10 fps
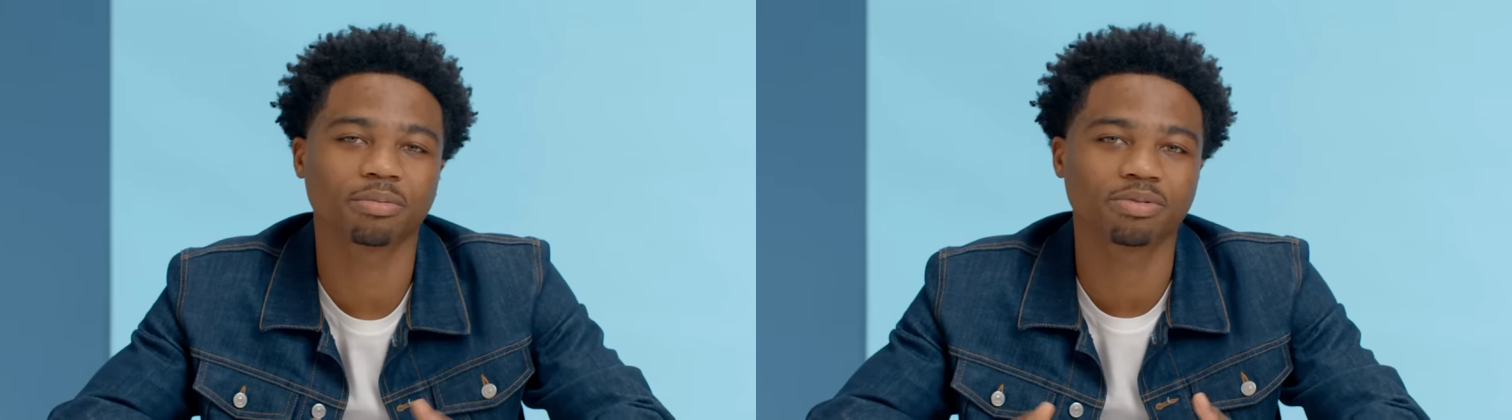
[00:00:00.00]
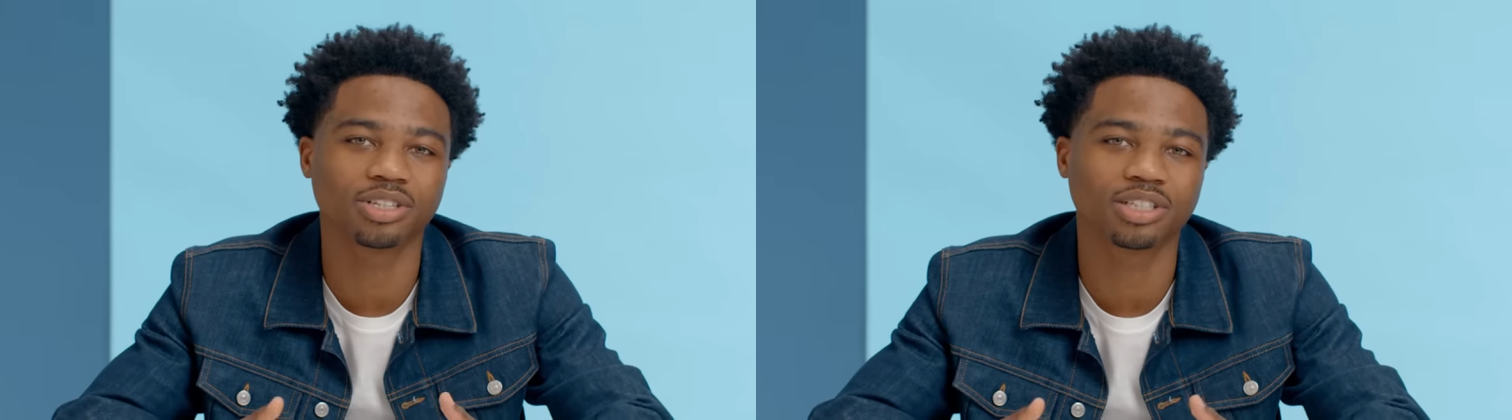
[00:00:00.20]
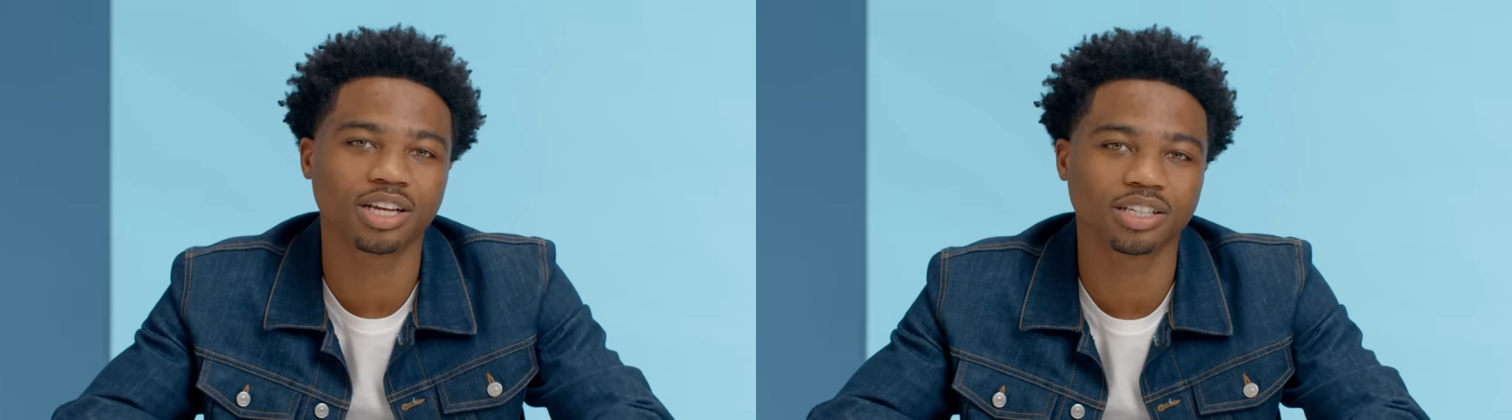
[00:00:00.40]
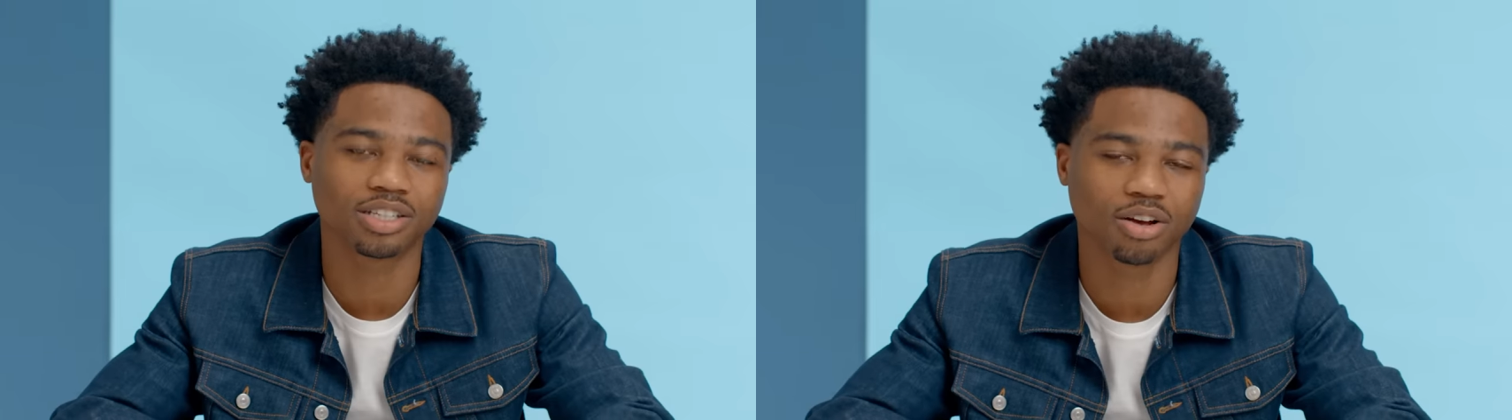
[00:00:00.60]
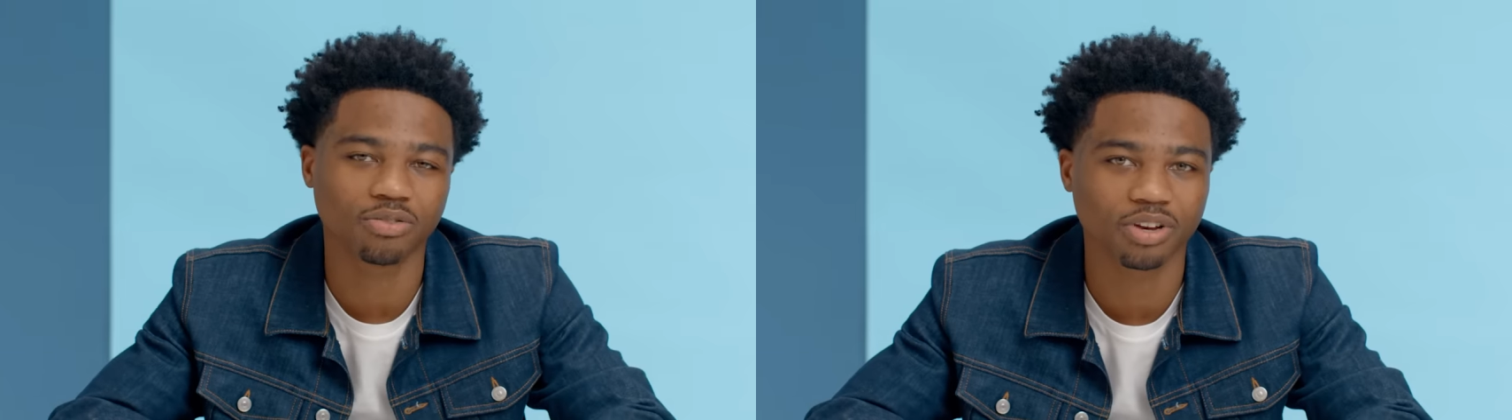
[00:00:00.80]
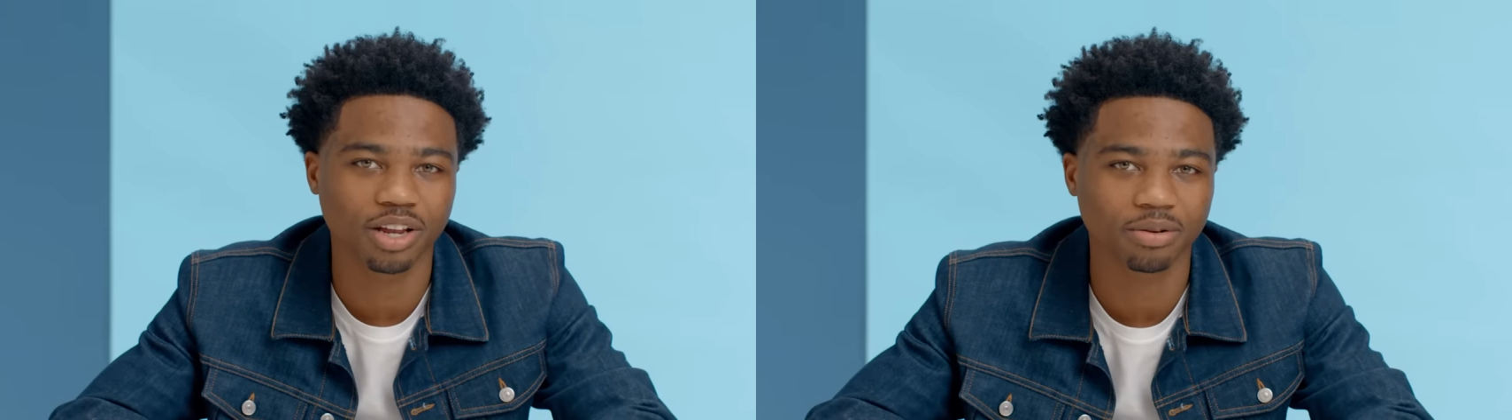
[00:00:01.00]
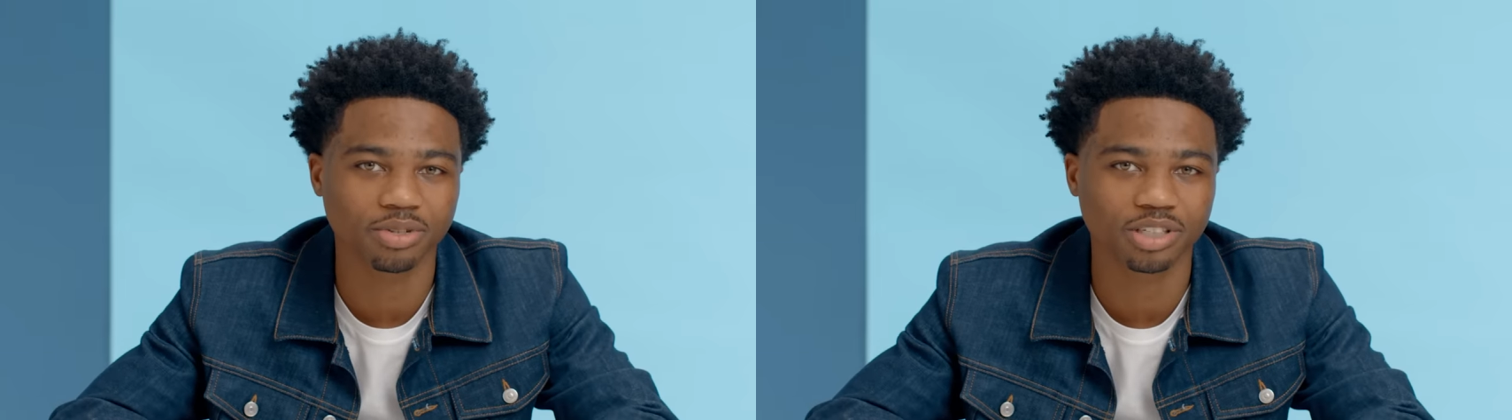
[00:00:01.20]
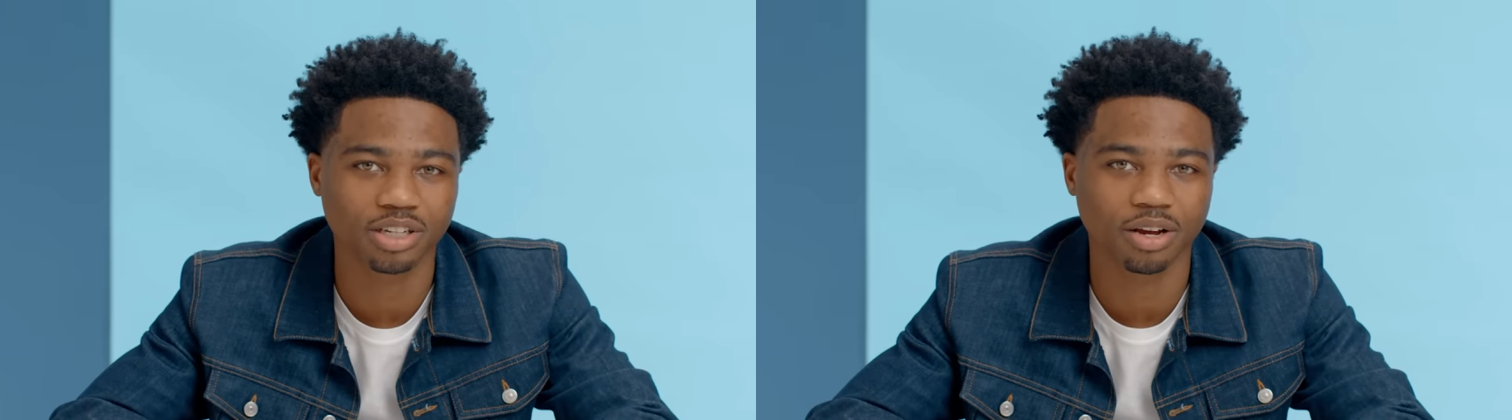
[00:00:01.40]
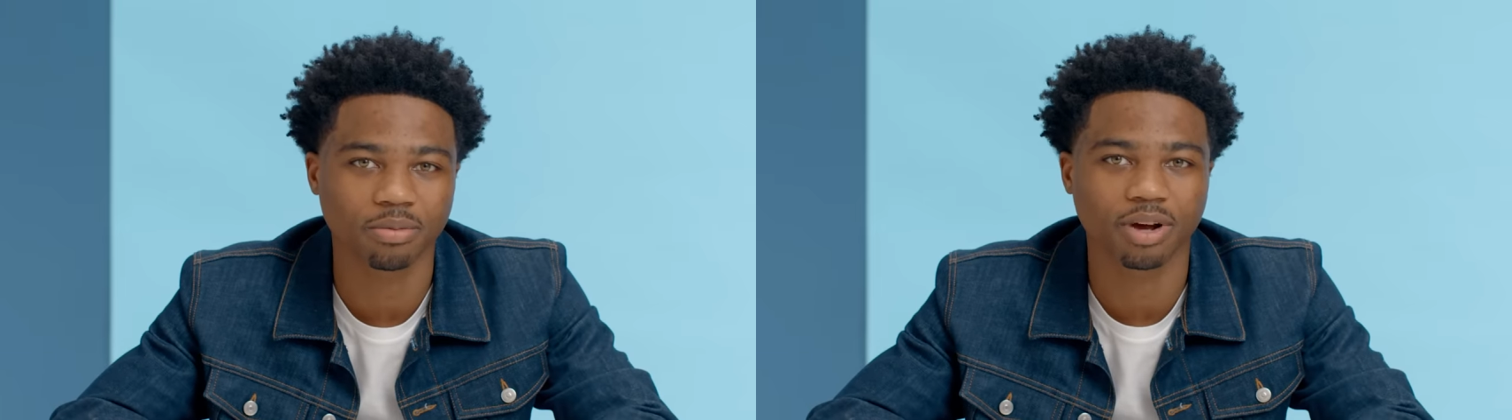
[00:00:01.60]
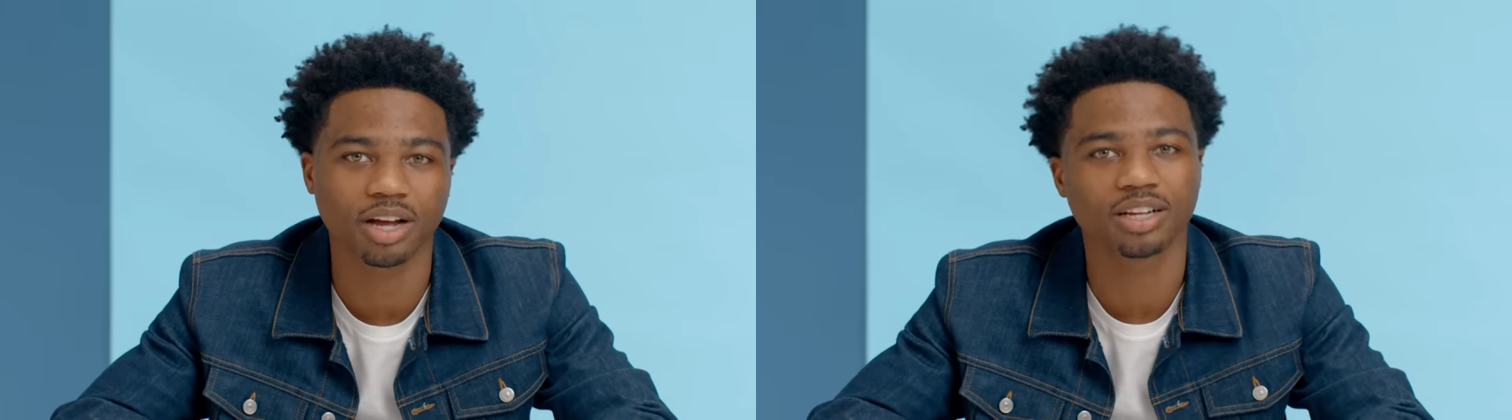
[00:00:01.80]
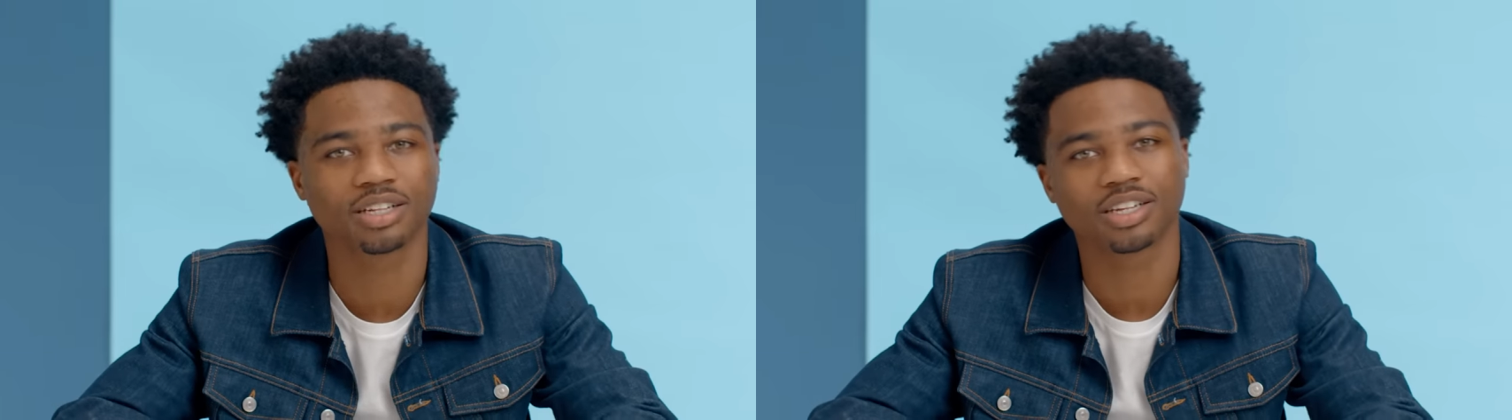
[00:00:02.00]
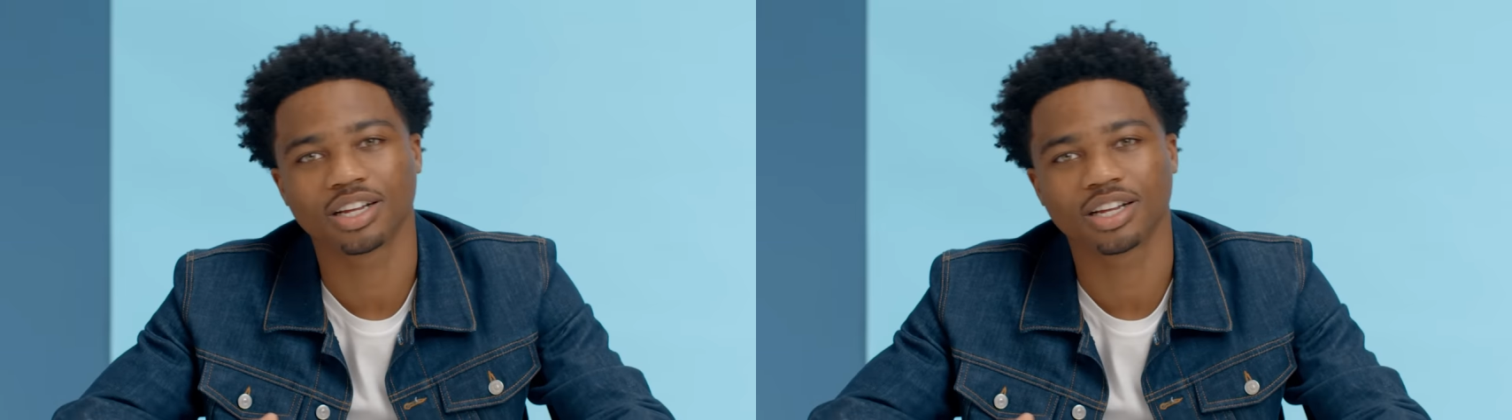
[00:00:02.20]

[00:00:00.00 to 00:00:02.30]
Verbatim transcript: I appreciate y'all for letting me share my